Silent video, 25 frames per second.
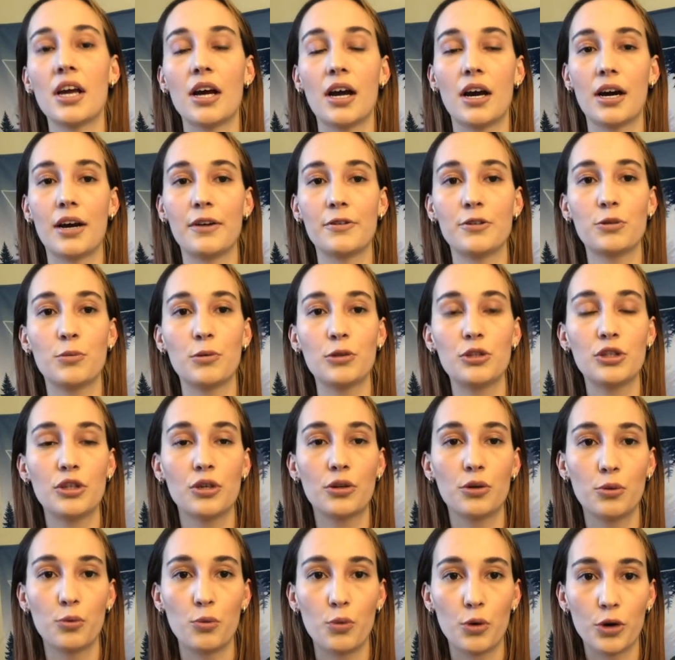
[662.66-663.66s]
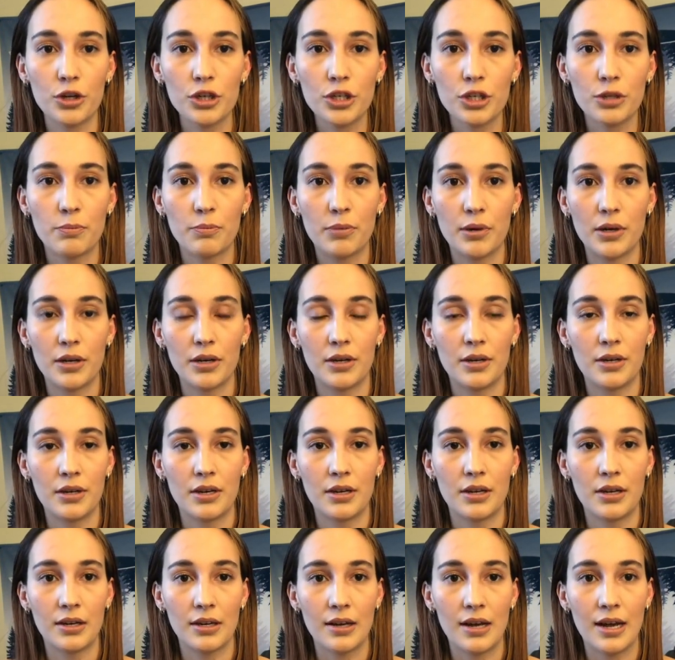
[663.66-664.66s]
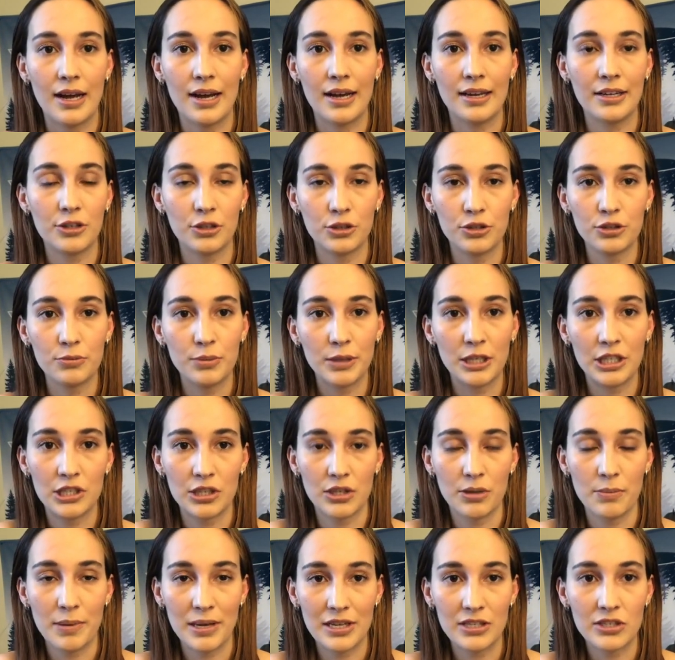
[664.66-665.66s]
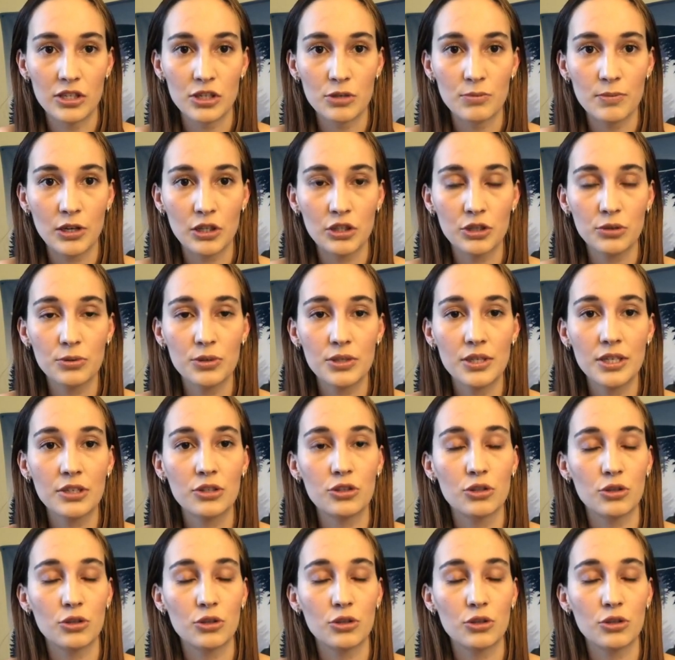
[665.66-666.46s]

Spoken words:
I was supposed to go to work, but I couldn't because the pest inspector was there.